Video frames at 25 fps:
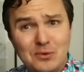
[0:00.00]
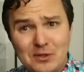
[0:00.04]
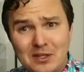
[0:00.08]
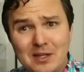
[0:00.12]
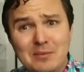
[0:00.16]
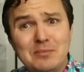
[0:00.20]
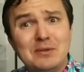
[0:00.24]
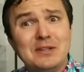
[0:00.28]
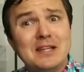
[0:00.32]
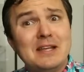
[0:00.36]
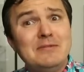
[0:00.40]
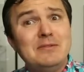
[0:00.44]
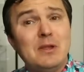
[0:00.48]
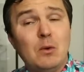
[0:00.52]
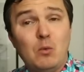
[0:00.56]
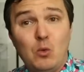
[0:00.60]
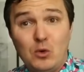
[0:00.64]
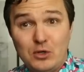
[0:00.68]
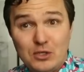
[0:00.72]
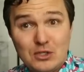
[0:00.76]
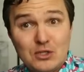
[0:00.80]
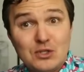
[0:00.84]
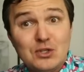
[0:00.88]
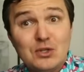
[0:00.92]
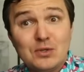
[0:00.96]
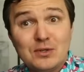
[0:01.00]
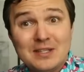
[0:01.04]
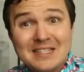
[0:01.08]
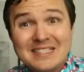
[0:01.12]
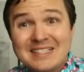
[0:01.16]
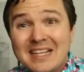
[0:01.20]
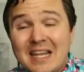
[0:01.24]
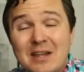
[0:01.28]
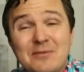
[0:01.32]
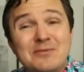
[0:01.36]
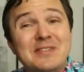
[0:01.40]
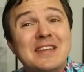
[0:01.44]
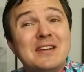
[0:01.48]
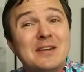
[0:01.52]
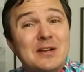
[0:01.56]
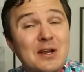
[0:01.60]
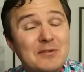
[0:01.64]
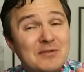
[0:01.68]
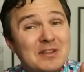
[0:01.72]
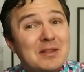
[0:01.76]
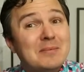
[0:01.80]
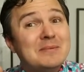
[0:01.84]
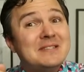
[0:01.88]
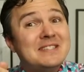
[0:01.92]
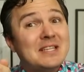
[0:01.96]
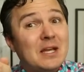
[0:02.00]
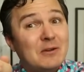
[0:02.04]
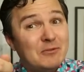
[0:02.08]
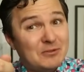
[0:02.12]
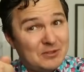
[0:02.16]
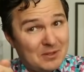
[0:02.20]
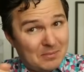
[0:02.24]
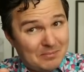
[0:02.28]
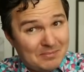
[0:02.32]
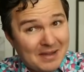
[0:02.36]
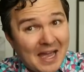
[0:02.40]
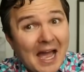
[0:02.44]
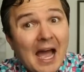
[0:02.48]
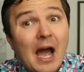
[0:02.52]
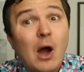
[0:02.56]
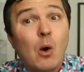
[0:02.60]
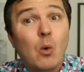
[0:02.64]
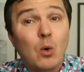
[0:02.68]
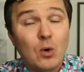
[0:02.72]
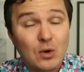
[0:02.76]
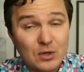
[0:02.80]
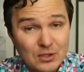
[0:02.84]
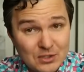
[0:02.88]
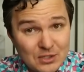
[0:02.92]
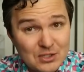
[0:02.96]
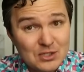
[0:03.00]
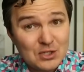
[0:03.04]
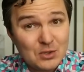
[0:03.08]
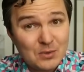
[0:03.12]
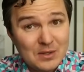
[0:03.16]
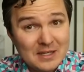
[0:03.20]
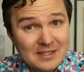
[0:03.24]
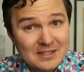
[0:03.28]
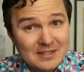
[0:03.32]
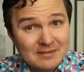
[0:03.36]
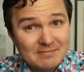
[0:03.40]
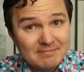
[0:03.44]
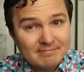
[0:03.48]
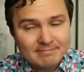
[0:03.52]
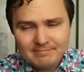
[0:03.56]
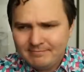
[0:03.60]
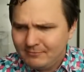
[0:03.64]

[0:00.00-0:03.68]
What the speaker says: really believe they wouldn't do this if they're giving themselves the power to do it?